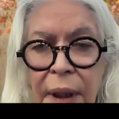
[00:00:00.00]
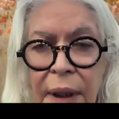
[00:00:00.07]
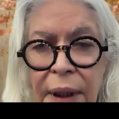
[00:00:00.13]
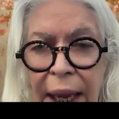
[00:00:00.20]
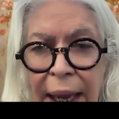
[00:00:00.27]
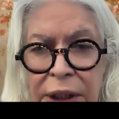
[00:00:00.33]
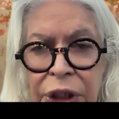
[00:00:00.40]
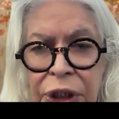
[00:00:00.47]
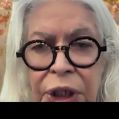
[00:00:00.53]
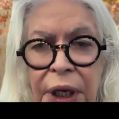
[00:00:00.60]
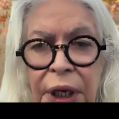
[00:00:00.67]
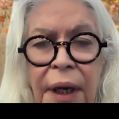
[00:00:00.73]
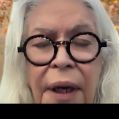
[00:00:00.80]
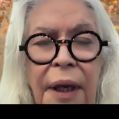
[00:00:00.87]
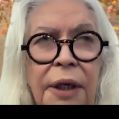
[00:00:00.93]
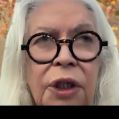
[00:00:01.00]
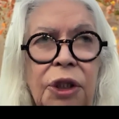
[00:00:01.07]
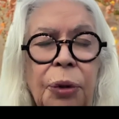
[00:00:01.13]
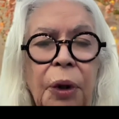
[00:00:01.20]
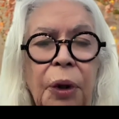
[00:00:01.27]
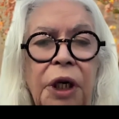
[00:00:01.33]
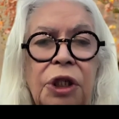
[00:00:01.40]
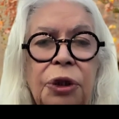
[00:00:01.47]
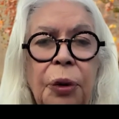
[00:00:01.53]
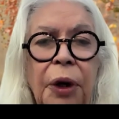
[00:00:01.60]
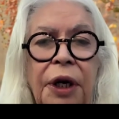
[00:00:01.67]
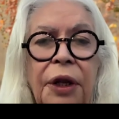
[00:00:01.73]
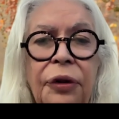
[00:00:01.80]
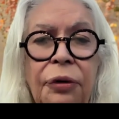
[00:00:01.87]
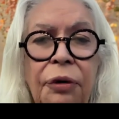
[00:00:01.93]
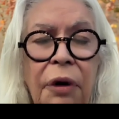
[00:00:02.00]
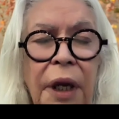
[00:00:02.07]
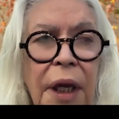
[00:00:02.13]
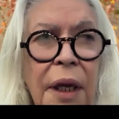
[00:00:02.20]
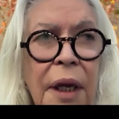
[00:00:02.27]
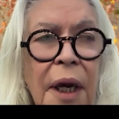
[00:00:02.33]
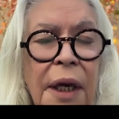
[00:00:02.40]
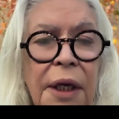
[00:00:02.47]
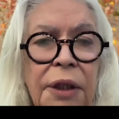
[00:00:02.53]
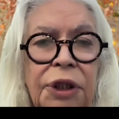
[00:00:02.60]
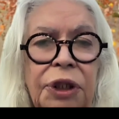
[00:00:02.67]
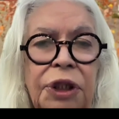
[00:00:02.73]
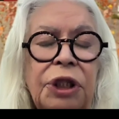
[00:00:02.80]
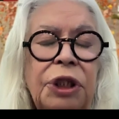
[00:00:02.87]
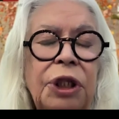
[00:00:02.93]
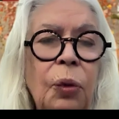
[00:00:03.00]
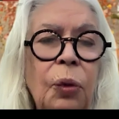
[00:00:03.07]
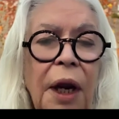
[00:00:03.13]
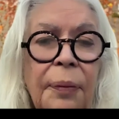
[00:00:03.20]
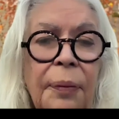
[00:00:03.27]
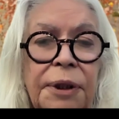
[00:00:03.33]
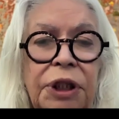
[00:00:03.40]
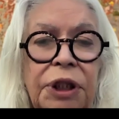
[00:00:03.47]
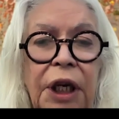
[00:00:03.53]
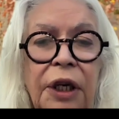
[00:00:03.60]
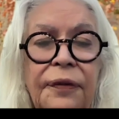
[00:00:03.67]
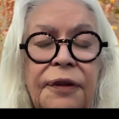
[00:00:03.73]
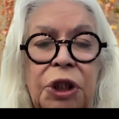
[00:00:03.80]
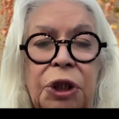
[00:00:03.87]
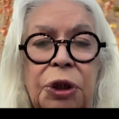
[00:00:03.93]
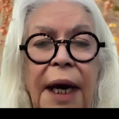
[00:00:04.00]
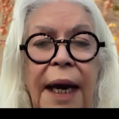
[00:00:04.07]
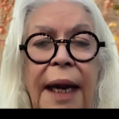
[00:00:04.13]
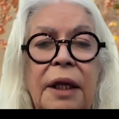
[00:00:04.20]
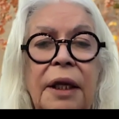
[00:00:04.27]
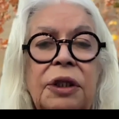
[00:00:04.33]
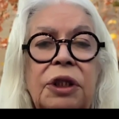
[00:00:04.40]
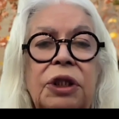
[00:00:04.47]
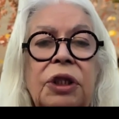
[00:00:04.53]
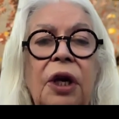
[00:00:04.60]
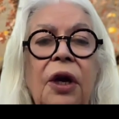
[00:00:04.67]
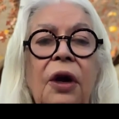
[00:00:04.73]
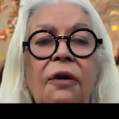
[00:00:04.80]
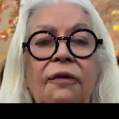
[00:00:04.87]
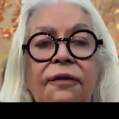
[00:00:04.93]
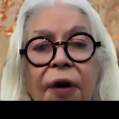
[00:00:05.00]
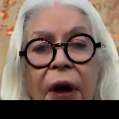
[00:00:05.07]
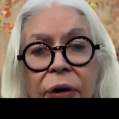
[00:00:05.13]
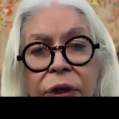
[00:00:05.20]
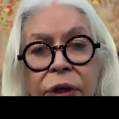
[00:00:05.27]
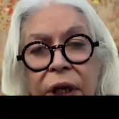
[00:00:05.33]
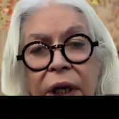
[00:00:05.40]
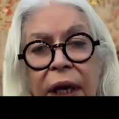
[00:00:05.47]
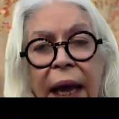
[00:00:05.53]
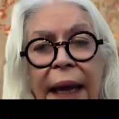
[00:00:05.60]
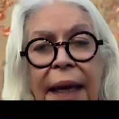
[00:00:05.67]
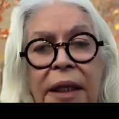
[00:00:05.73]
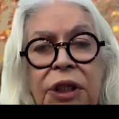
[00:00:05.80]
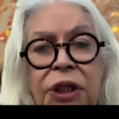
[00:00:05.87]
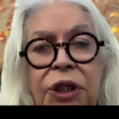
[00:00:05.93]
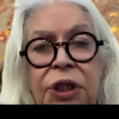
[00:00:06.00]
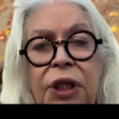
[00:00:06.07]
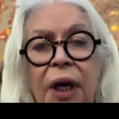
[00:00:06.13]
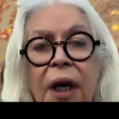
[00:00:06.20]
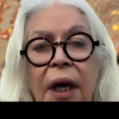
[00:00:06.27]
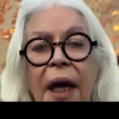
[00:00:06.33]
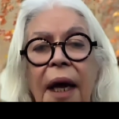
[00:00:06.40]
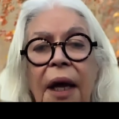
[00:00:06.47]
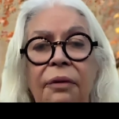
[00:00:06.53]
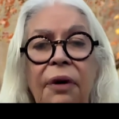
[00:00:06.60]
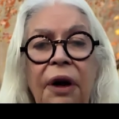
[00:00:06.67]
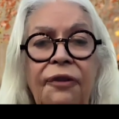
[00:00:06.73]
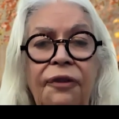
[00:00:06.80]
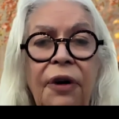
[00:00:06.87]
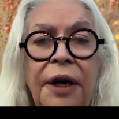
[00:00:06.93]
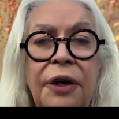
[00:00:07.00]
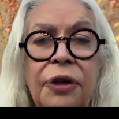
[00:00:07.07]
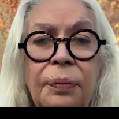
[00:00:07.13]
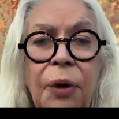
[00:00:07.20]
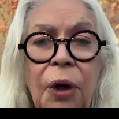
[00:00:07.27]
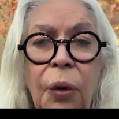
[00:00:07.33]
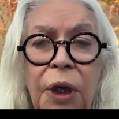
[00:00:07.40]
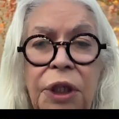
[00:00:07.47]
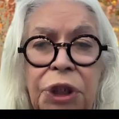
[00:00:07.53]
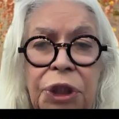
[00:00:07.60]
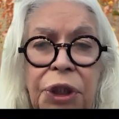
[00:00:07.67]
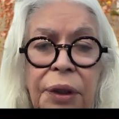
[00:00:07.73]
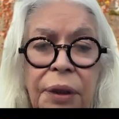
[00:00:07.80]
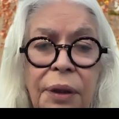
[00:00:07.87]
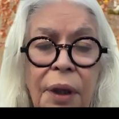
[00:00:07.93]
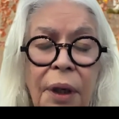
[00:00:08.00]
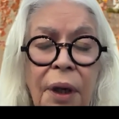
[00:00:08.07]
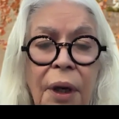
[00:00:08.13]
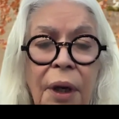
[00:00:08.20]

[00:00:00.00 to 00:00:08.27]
Last year, in 2023, 61% of Australians voted against a referendum question